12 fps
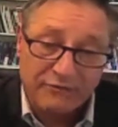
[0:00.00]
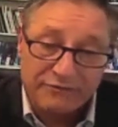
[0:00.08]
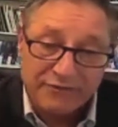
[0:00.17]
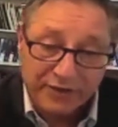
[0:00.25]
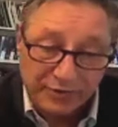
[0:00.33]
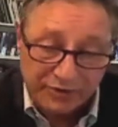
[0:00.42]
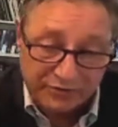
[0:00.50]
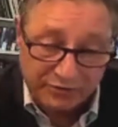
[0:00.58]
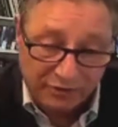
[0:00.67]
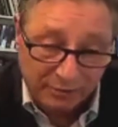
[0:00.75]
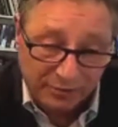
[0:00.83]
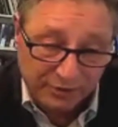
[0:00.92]
very
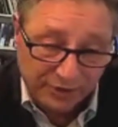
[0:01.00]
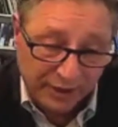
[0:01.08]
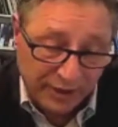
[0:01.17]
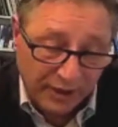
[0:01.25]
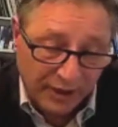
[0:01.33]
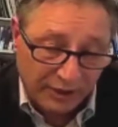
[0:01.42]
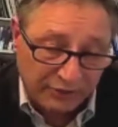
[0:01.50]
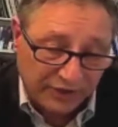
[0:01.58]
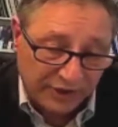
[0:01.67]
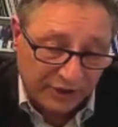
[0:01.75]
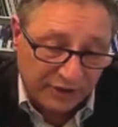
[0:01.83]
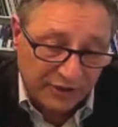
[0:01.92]
sharply. I would
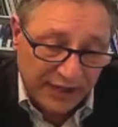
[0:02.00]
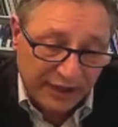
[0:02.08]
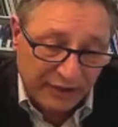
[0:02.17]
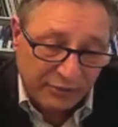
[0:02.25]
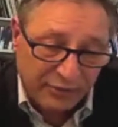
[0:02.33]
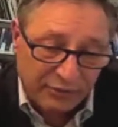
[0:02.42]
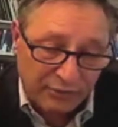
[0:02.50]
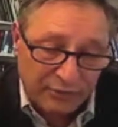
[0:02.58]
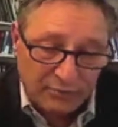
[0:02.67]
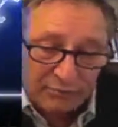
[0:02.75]
say now, though,